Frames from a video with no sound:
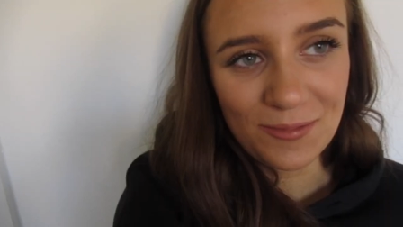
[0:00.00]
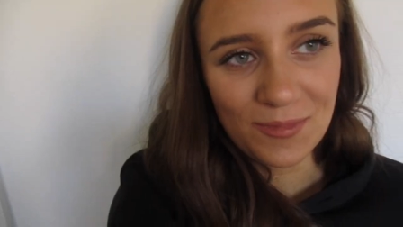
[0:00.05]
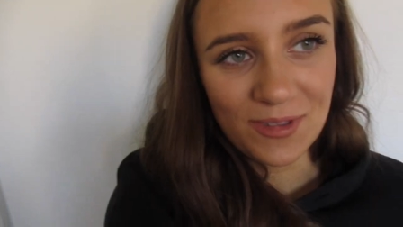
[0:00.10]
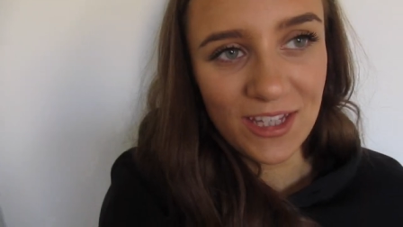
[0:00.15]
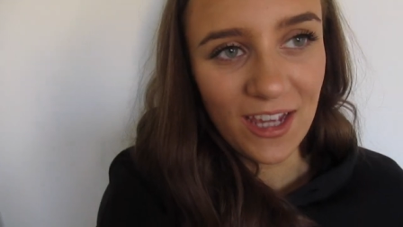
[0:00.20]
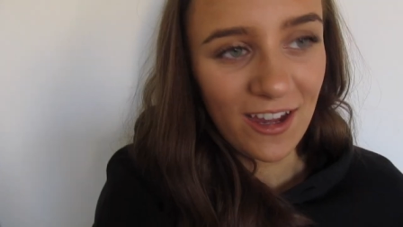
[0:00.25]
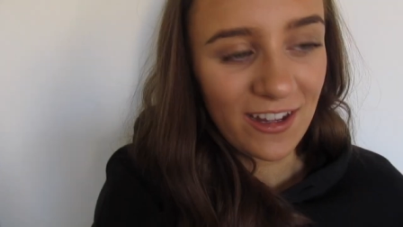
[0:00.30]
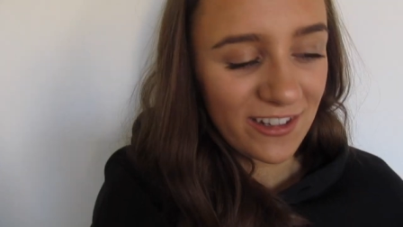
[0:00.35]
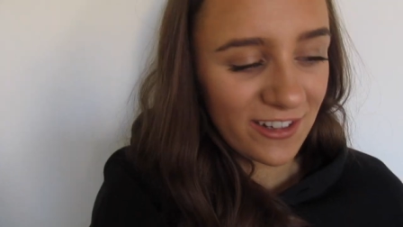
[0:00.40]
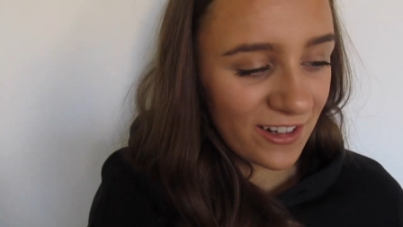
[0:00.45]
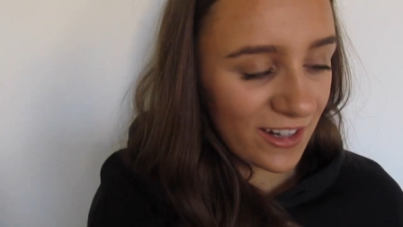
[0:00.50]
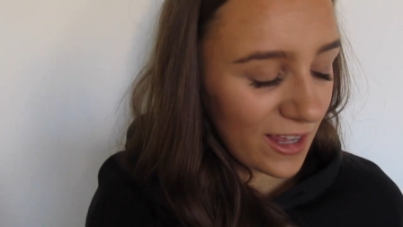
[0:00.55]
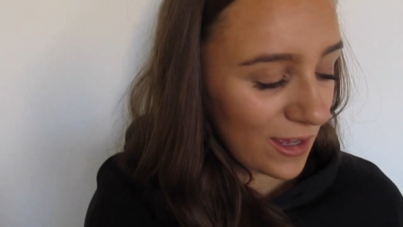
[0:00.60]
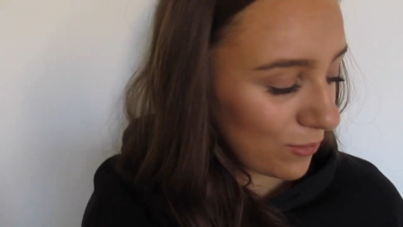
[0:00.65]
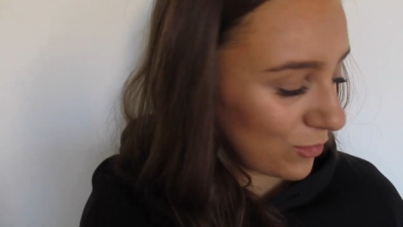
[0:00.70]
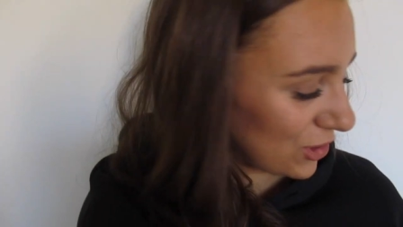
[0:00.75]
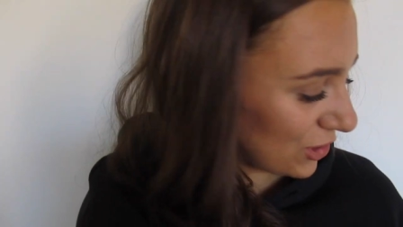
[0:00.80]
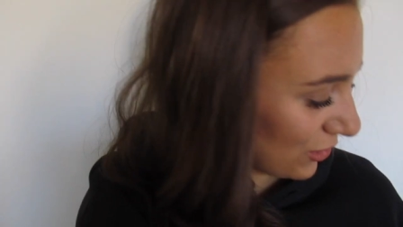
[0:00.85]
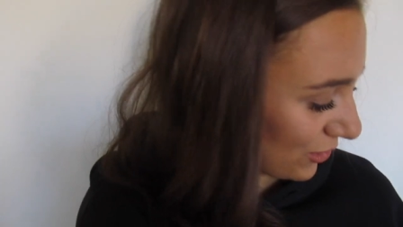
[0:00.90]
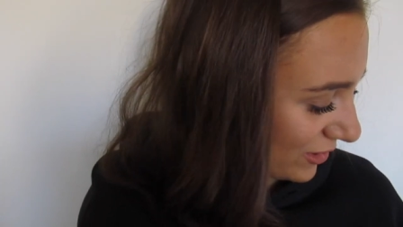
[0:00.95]
doing? Yeah, I don't know how
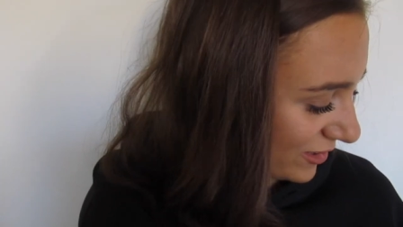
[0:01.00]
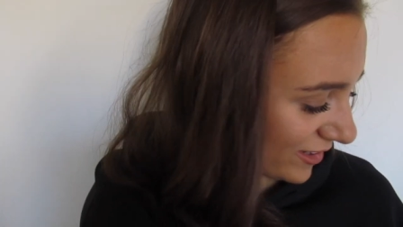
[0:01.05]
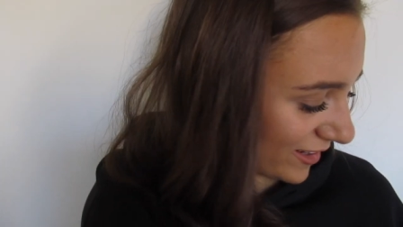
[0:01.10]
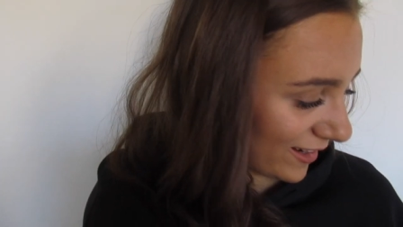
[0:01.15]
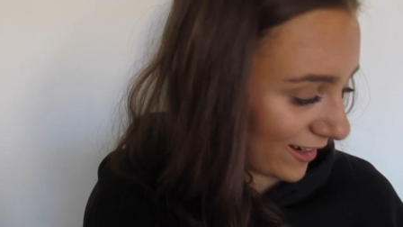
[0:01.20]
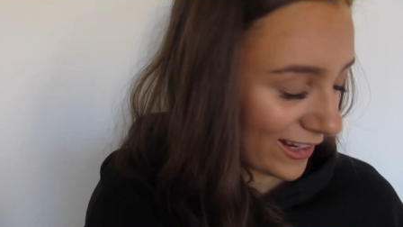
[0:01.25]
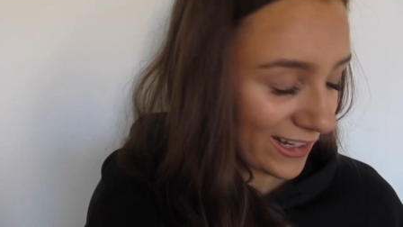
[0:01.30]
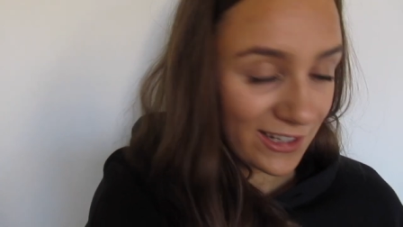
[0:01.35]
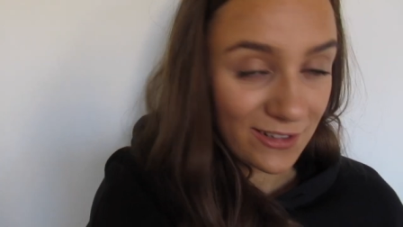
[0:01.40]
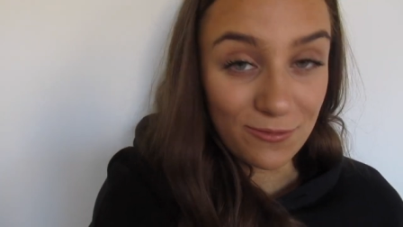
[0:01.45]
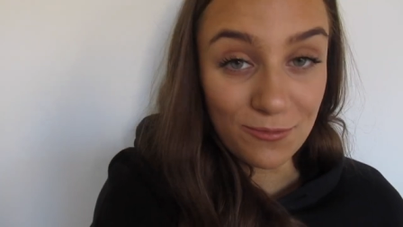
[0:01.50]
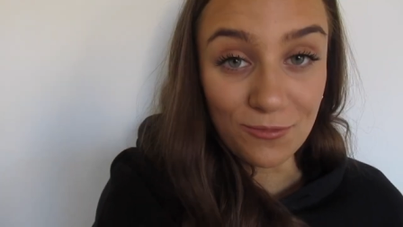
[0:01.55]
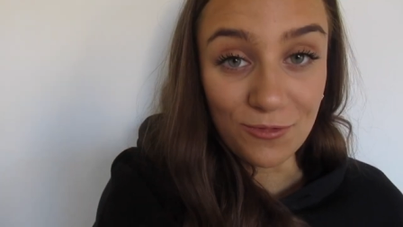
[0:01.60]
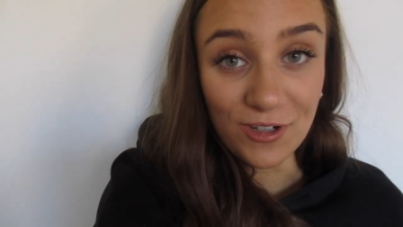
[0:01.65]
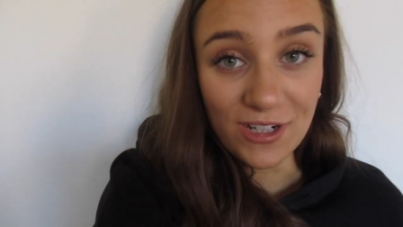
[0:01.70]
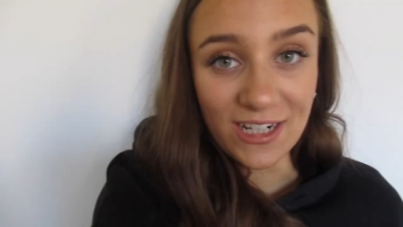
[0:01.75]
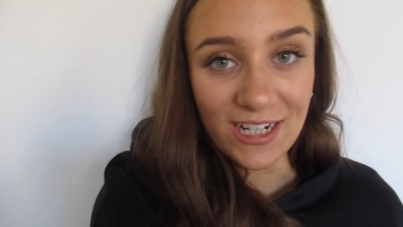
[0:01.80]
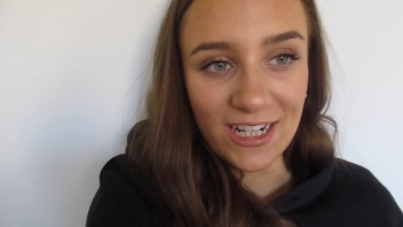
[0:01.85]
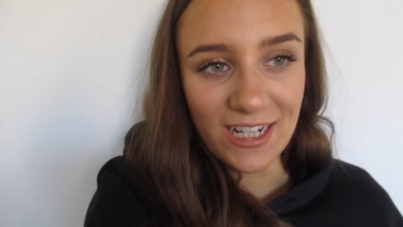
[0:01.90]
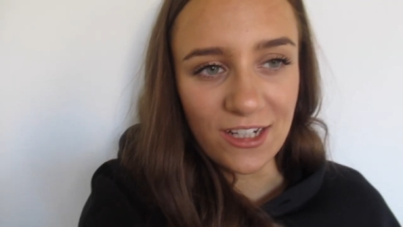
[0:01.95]
much content I
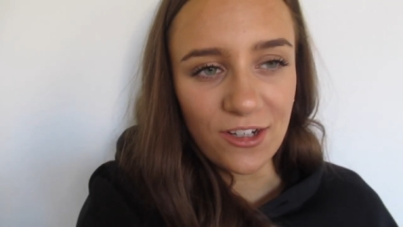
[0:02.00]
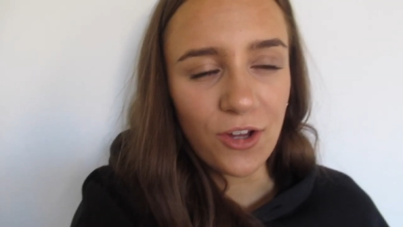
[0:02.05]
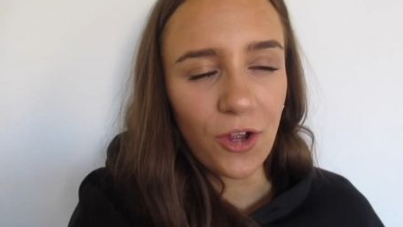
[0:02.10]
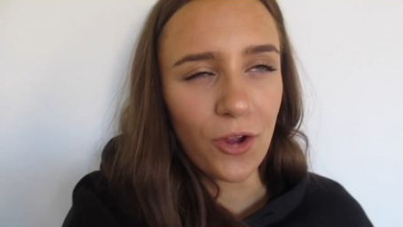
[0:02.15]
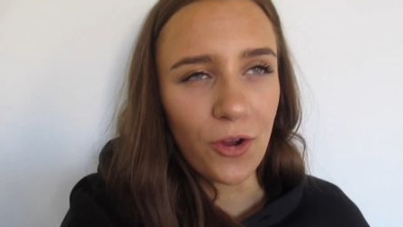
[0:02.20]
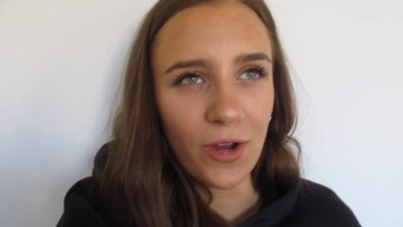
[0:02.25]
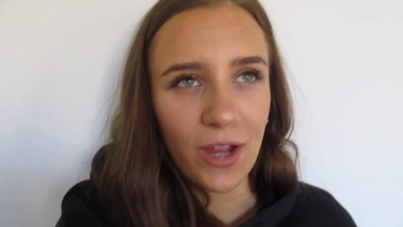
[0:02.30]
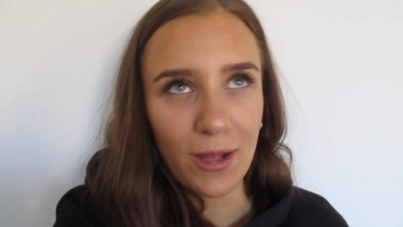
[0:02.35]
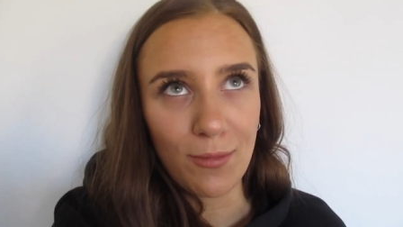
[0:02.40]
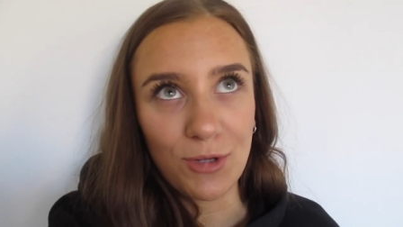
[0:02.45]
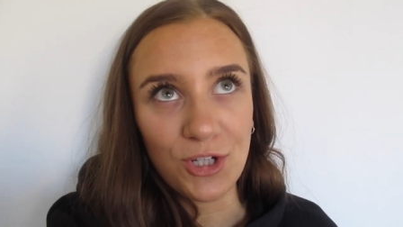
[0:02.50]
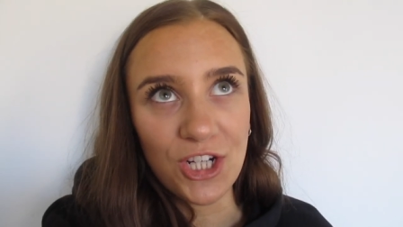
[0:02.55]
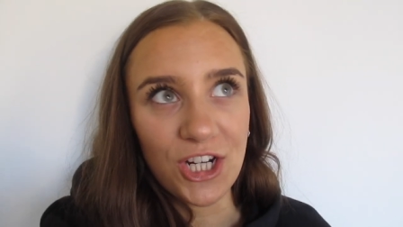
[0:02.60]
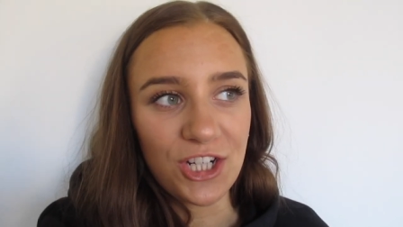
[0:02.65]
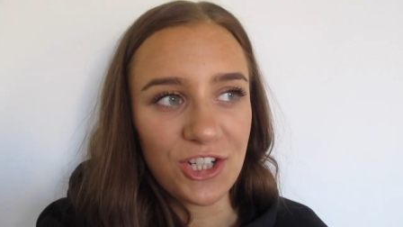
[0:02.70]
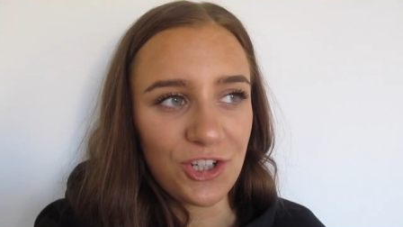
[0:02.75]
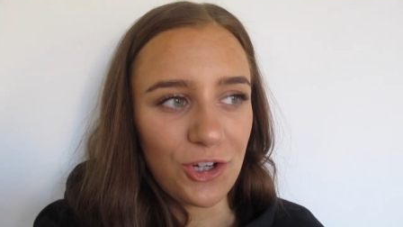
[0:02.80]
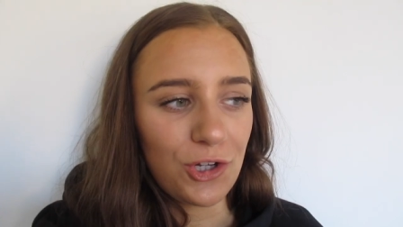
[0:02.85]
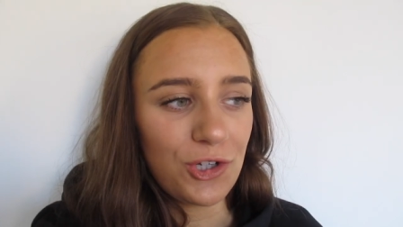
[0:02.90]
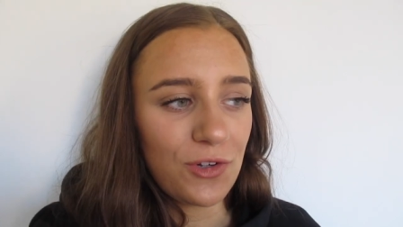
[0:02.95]
really, know how much I
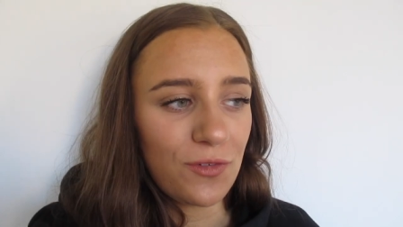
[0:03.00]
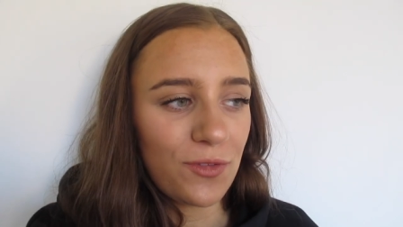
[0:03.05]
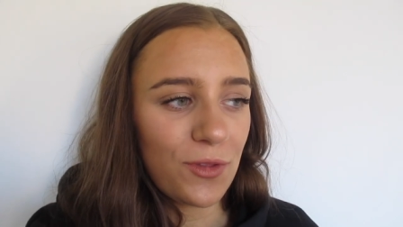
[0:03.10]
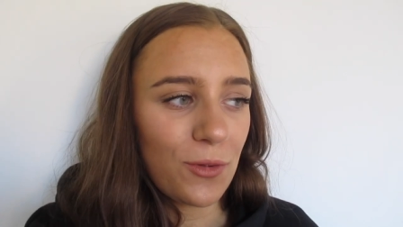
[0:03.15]
showed you of